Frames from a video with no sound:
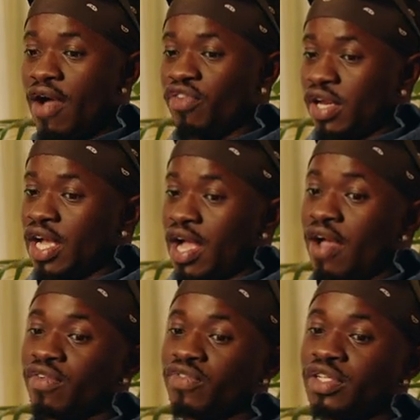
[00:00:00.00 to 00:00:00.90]
I feel like I
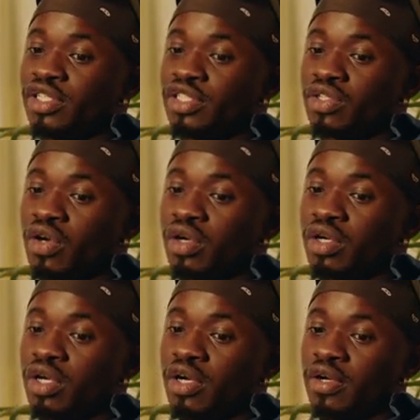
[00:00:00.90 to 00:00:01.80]
have a really strong
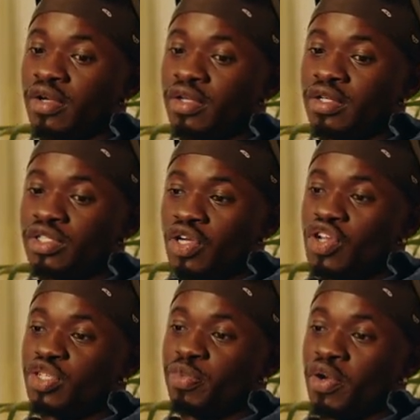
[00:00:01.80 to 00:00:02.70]

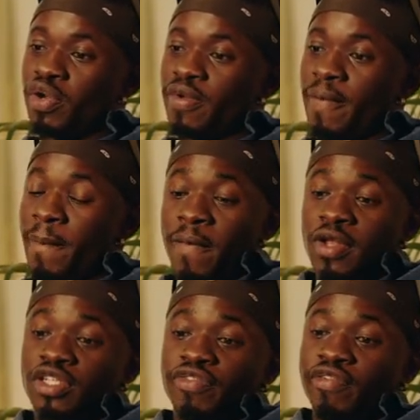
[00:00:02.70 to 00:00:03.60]
discerning spirit. Okay. Maybe
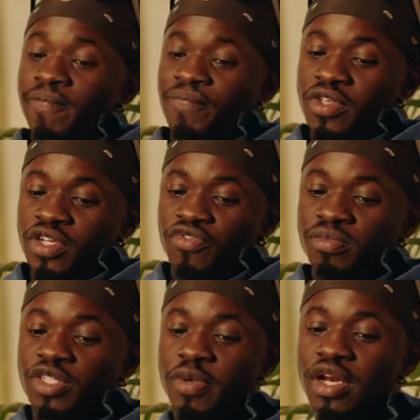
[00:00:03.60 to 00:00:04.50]
just
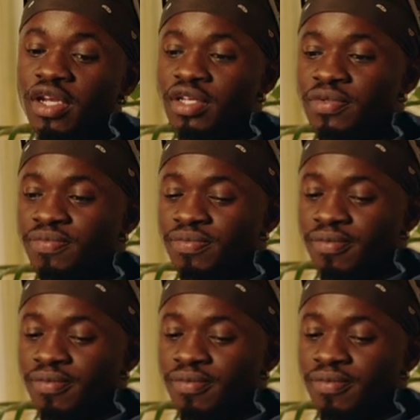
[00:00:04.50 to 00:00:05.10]
from spending